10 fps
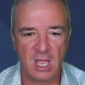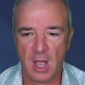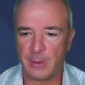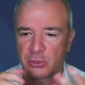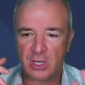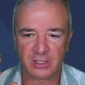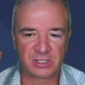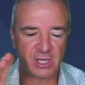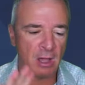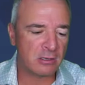and they're trying to
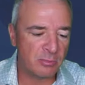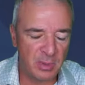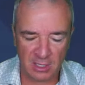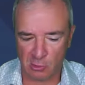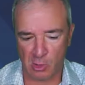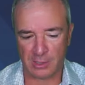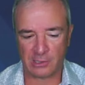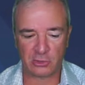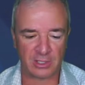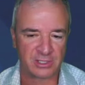sell you Bitcoin, they're
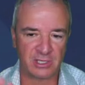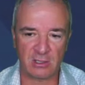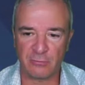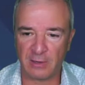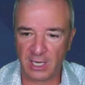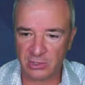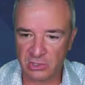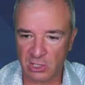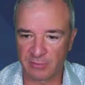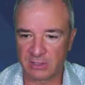trying to sell you financial
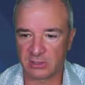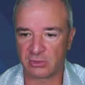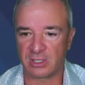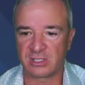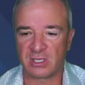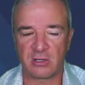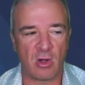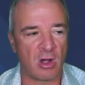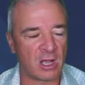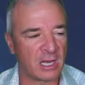services, they're trying to sell you
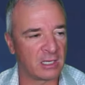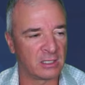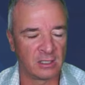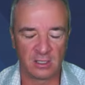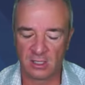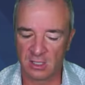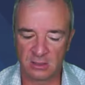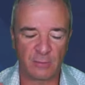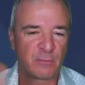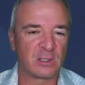all kind of
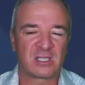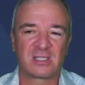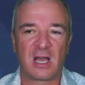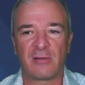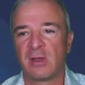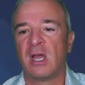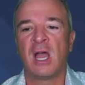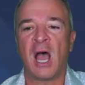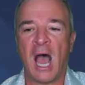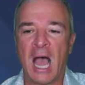different stuff.
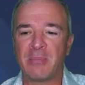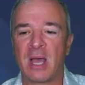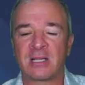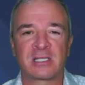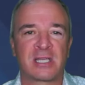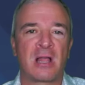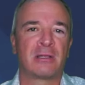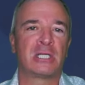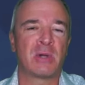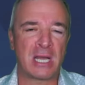I'm not selling
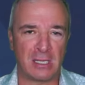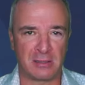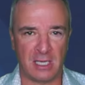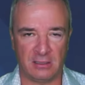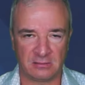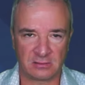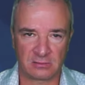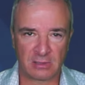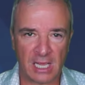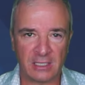you anything
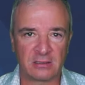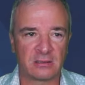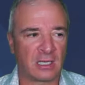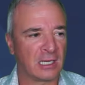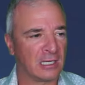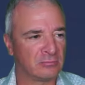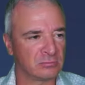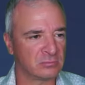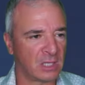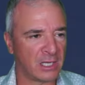right?
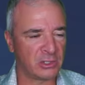Um, I do